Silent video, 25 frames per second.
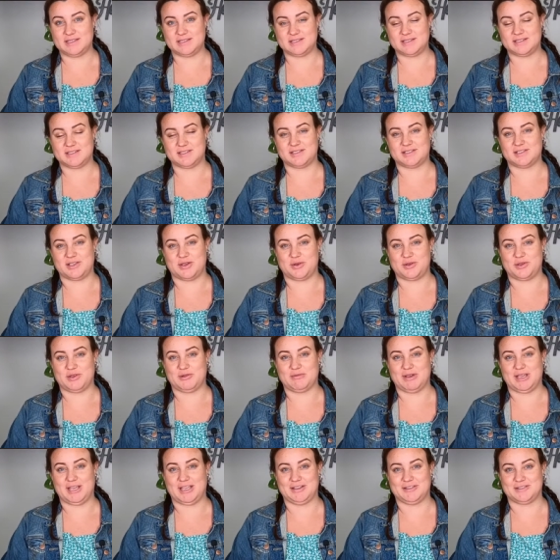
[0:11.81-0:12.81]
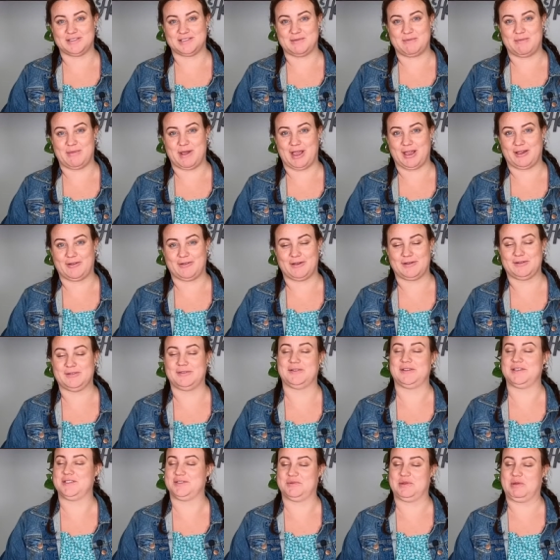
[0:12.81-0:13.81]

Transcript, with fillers: so you might hear some background noise.